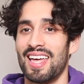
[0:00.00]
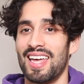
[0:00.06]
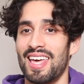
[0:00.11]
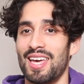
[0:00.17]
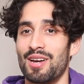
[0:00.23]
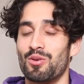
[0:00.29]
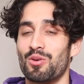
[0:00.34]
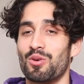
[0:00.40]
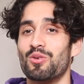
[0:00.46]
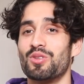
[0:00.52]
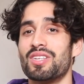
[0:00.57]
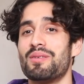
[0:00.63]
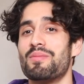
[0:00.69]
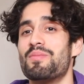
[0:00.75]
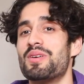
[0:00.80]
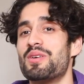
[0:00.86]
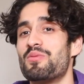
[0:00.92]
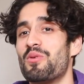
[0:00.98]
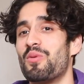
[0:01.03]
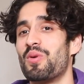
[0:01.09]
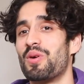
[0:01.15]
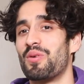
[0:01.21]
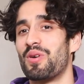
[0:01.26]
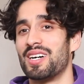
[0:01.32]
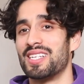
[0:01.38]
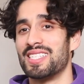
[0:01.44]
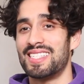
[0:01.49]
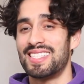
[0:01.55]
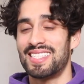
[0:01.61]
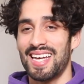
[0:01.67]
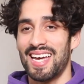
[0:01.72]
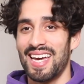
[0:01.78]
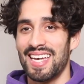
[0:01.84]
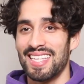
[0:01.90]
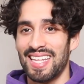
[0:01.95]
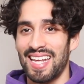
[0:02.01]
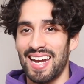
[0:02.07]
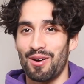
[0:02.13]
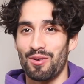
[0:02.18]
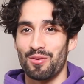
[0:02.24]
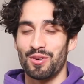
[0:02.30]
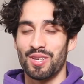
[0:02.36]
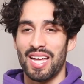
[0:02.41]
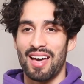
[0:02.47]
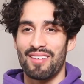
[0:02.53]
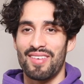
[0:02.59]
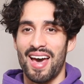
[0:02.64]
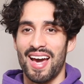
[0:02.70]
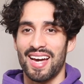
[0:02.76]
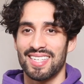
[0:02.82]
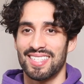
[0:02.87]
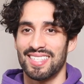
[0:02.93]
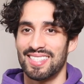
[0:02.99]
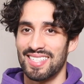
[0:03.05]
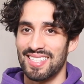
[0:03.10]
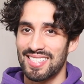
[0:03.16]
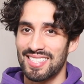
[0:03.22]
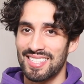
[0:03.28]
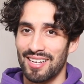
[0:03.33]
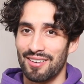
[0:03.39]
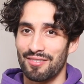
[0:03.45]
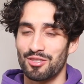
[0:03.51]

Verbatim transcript: it would only be when we were on set that I would really have access to this stuff.